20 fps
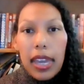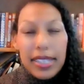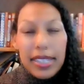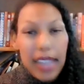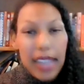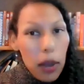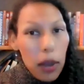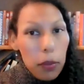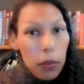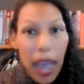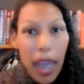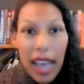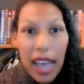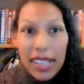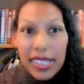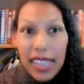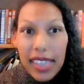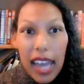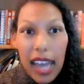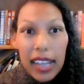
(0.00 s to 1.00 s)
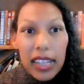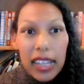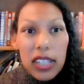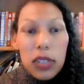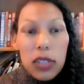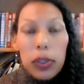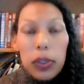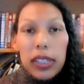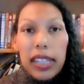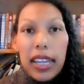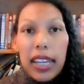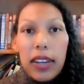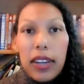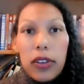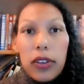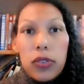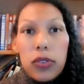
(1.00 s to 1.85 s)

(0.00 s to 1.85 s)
and down past that into a layer